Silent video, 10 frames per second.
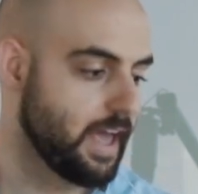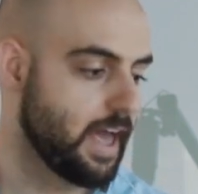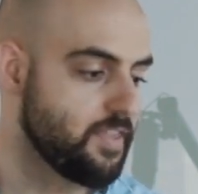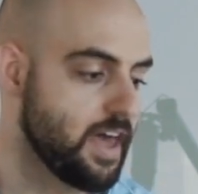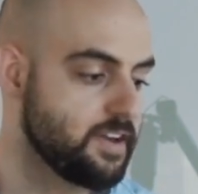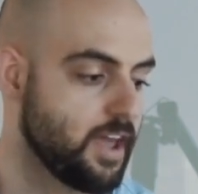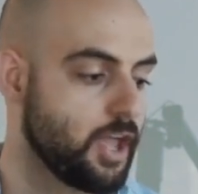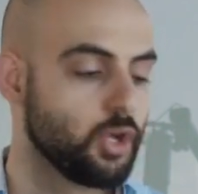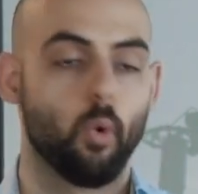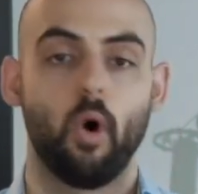And then
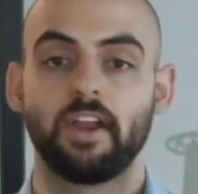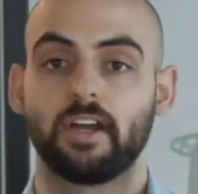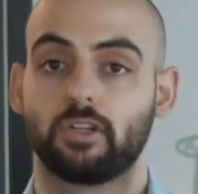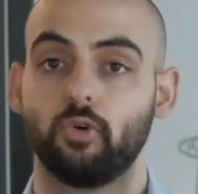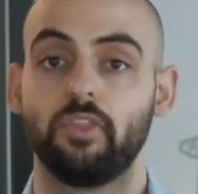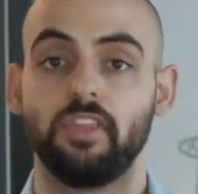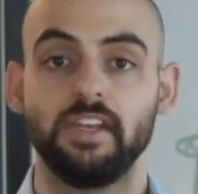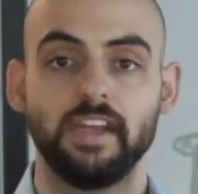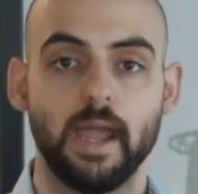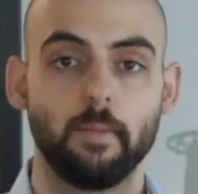you'll want to include
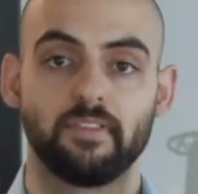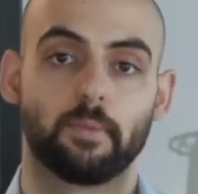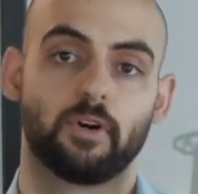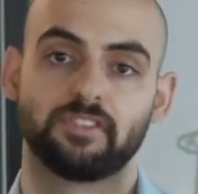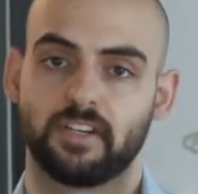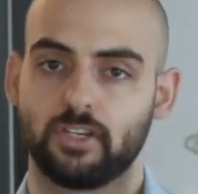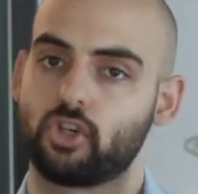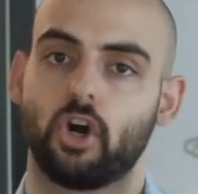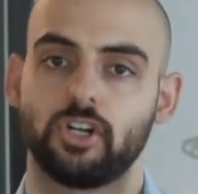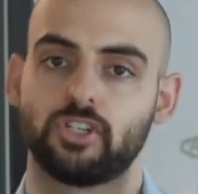the name of the person in
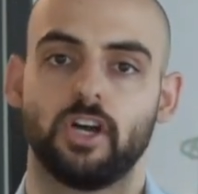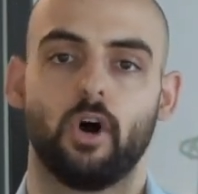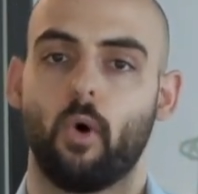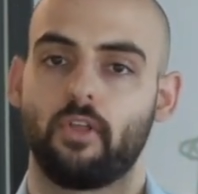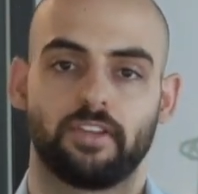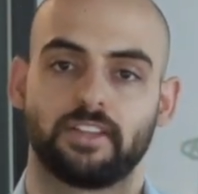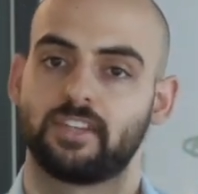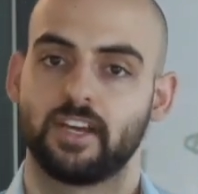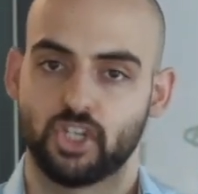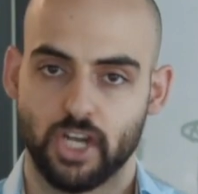charge, whether
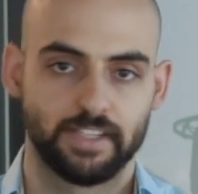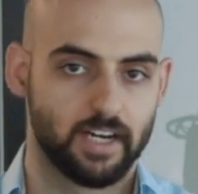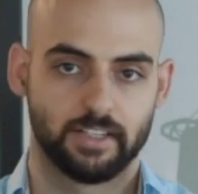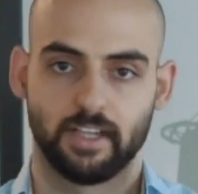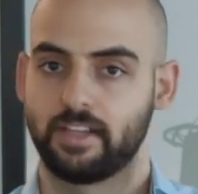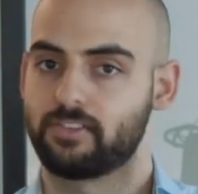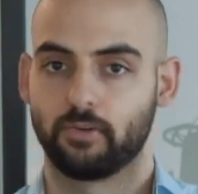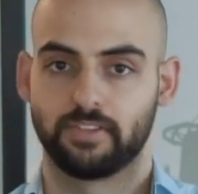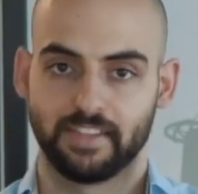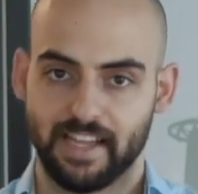that's Shadi Adada,
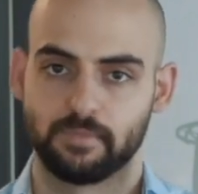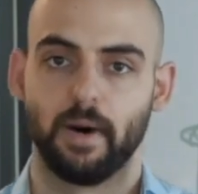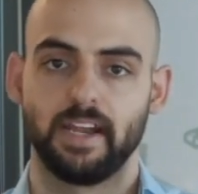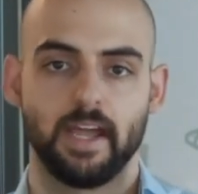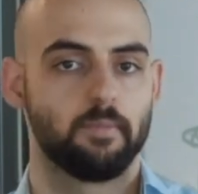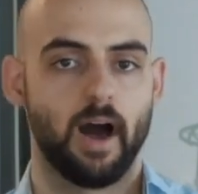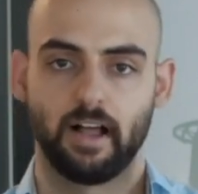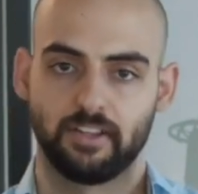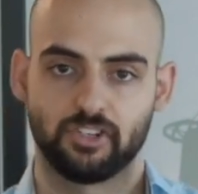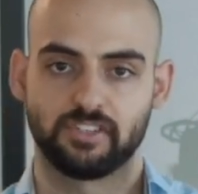so that's my name.
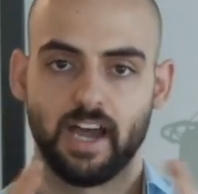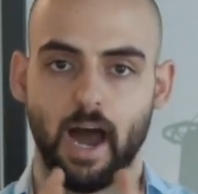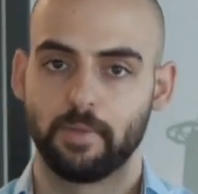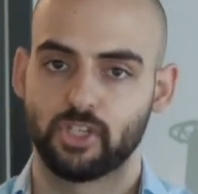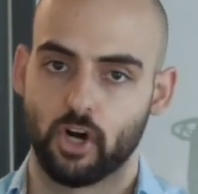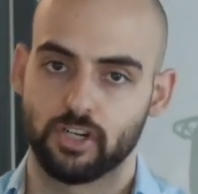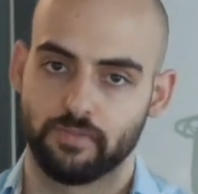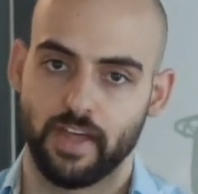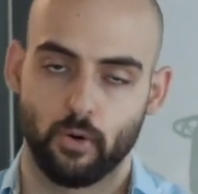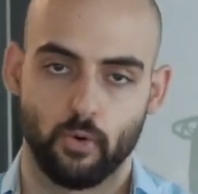Let's just say I'm in charge
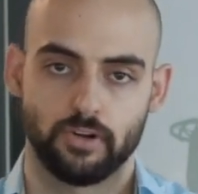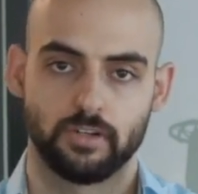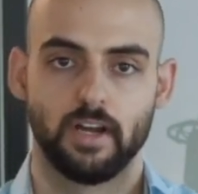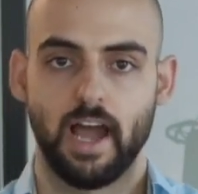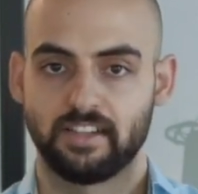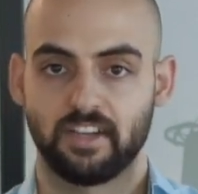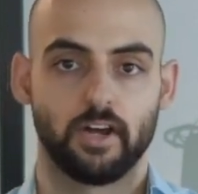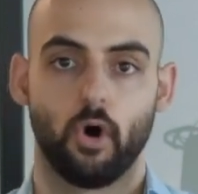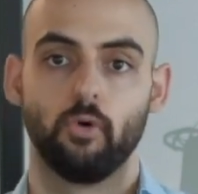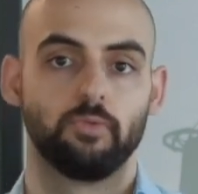of that order as
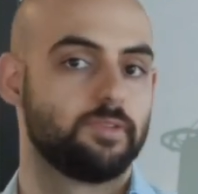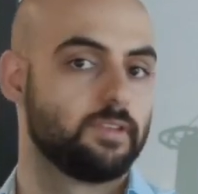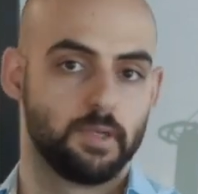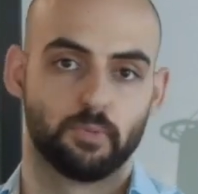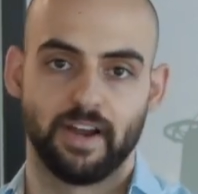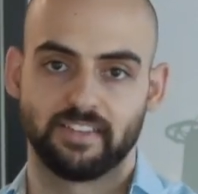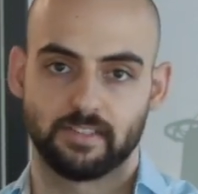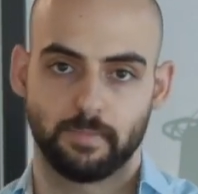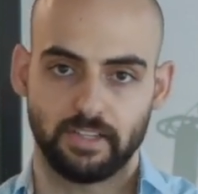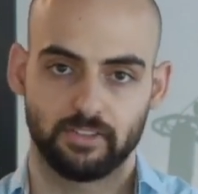I own the brand
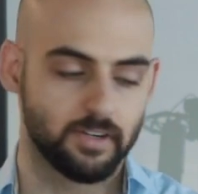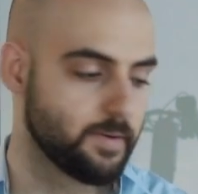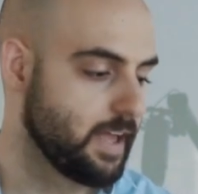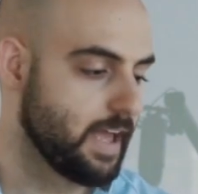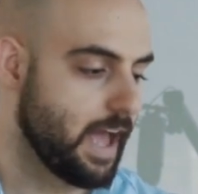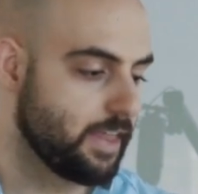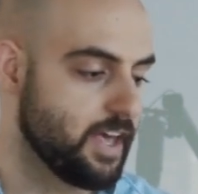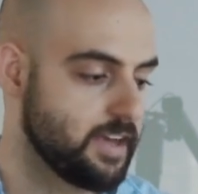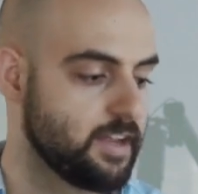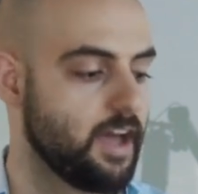Spectre. And
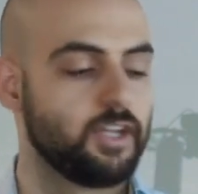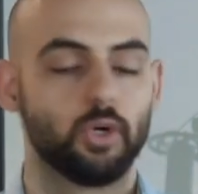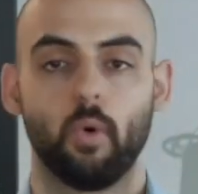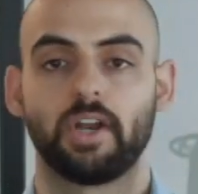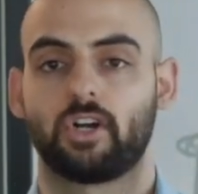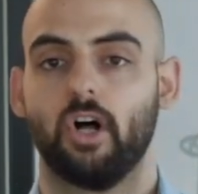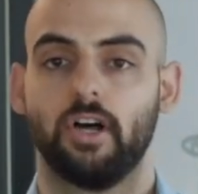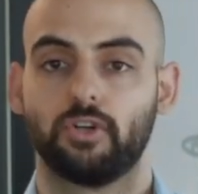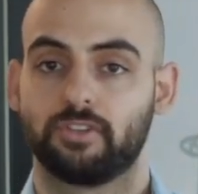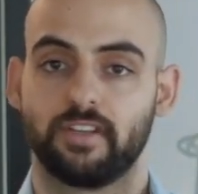then you'll want to
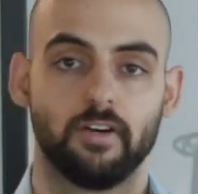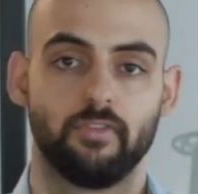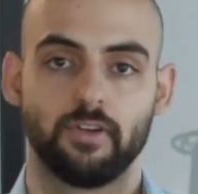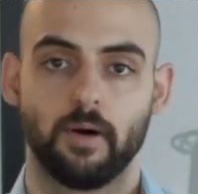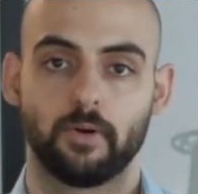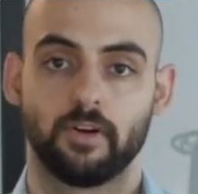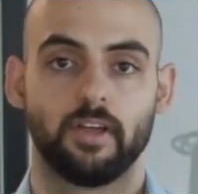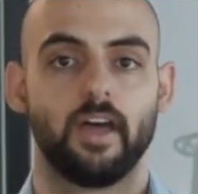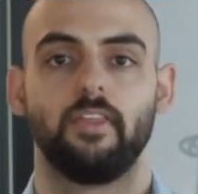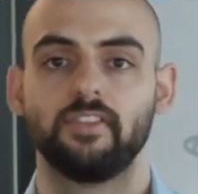call out your telephone number.
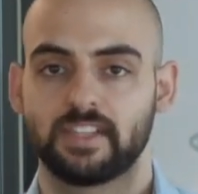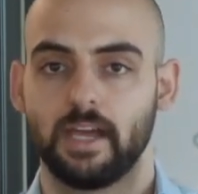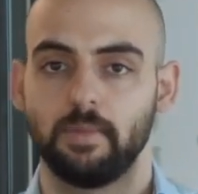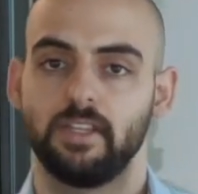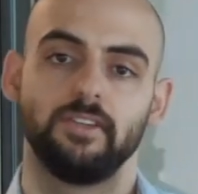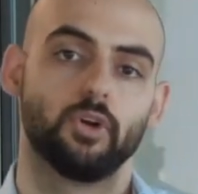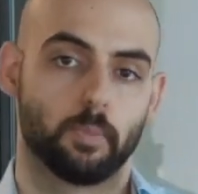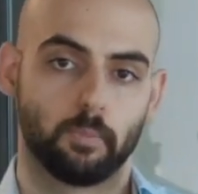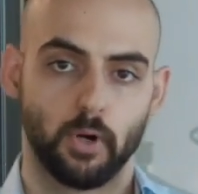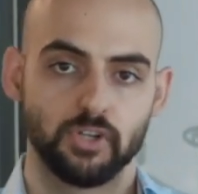This can be your
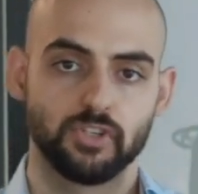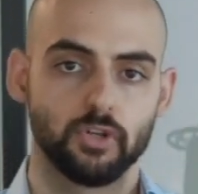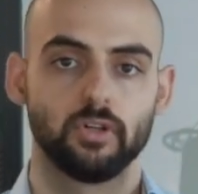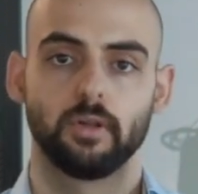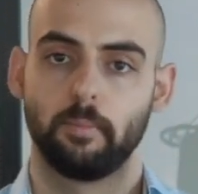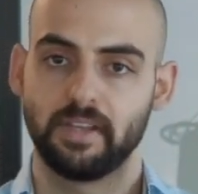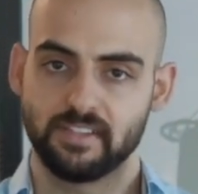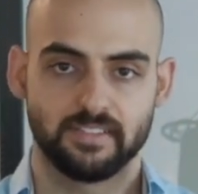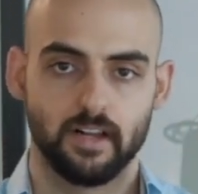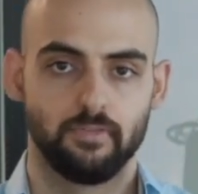personal
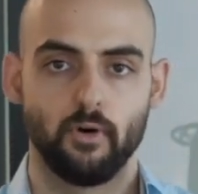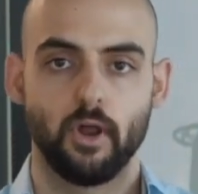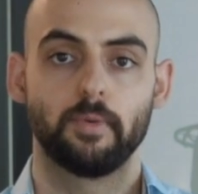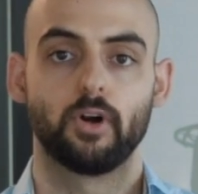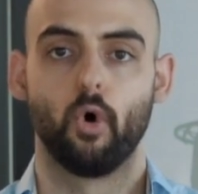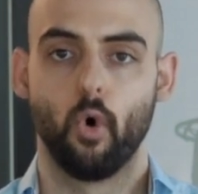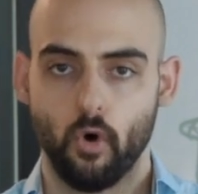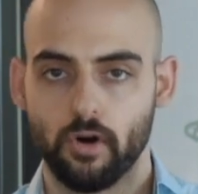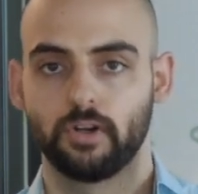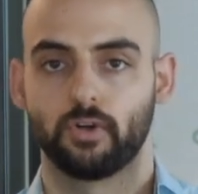business telephone number
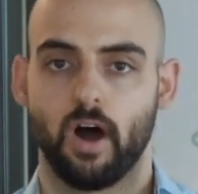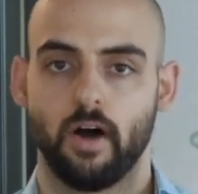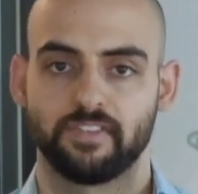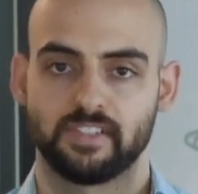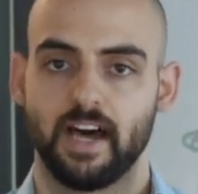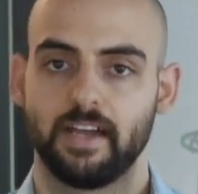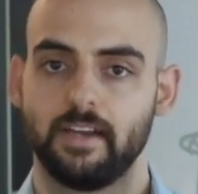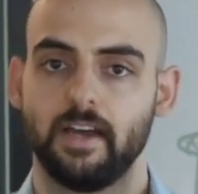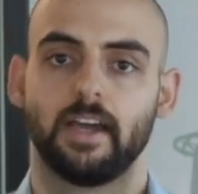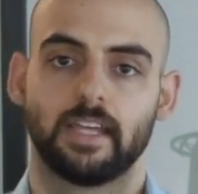or your office line.
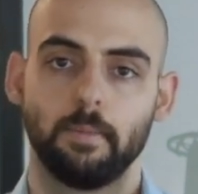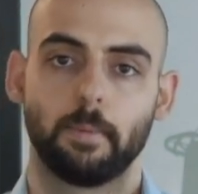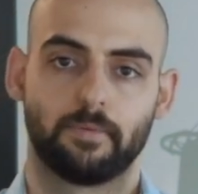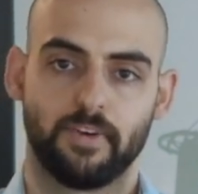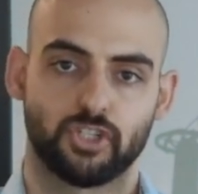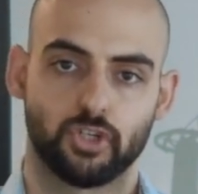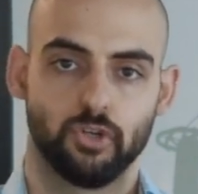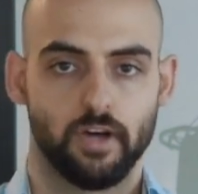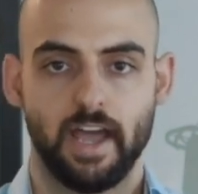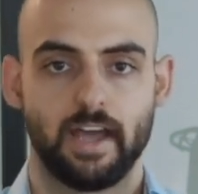Keep it
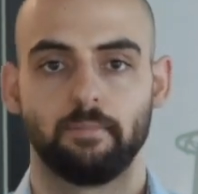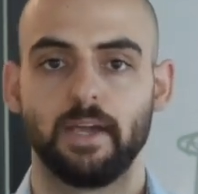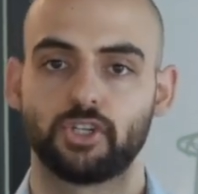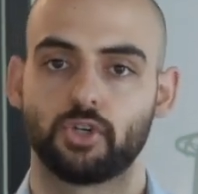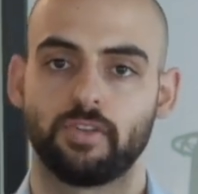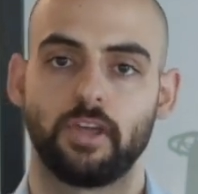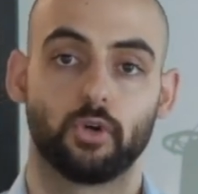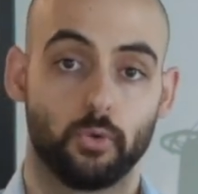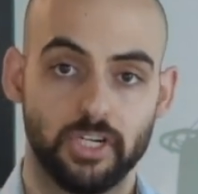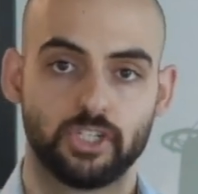professional and make sure that
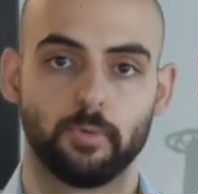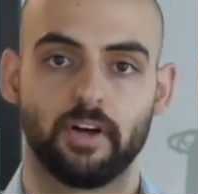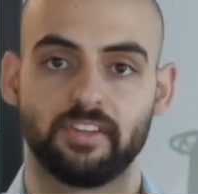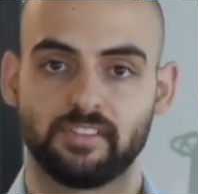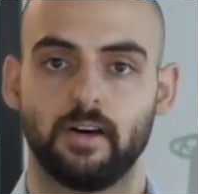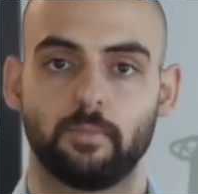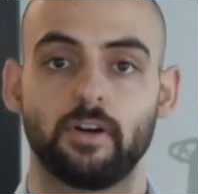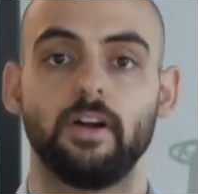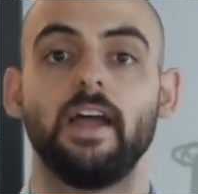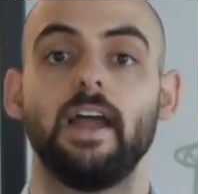you're reachable at this
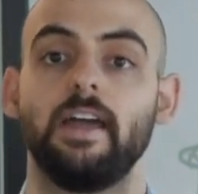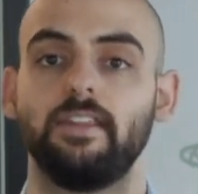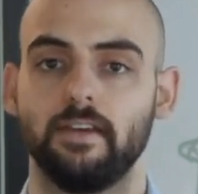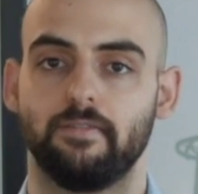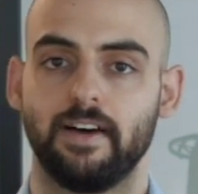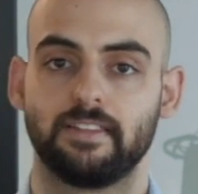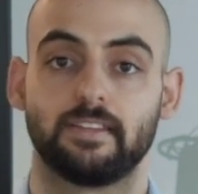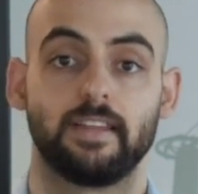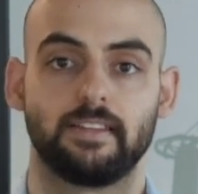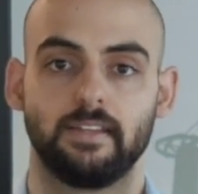number in the
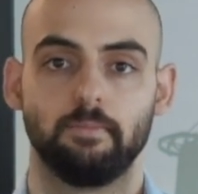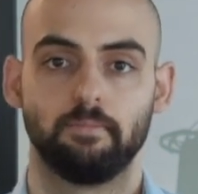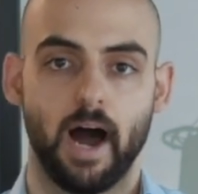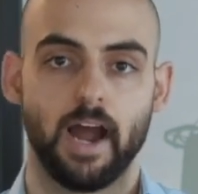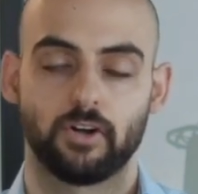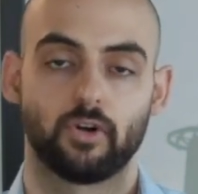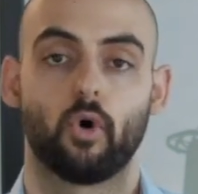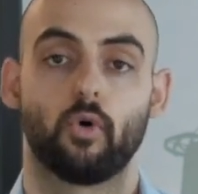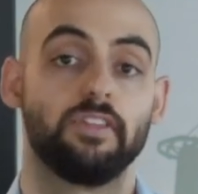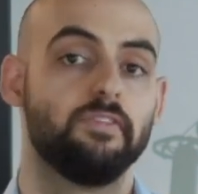event that the buyer
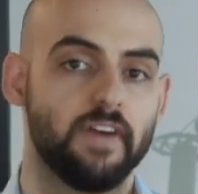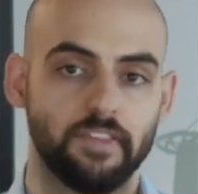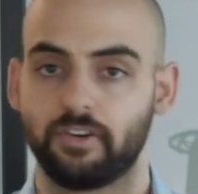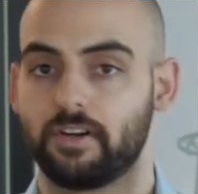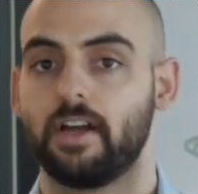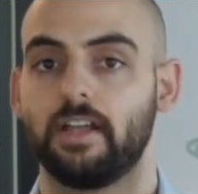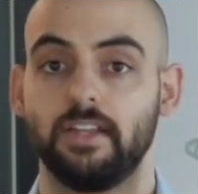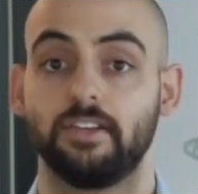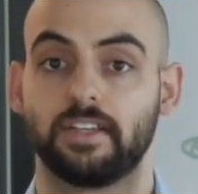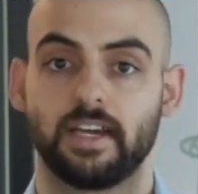or the vendor
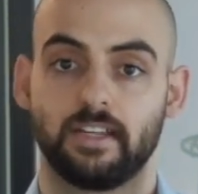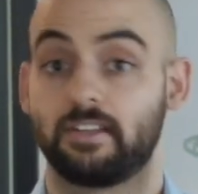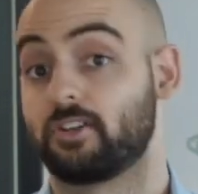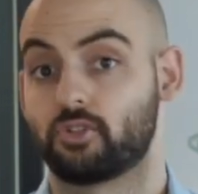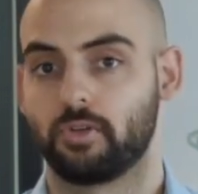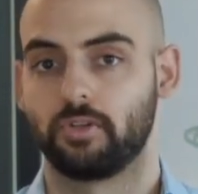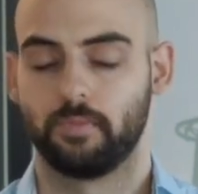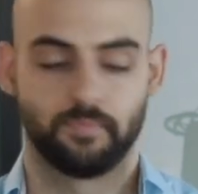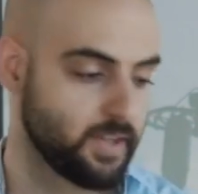needed to get in touch with you.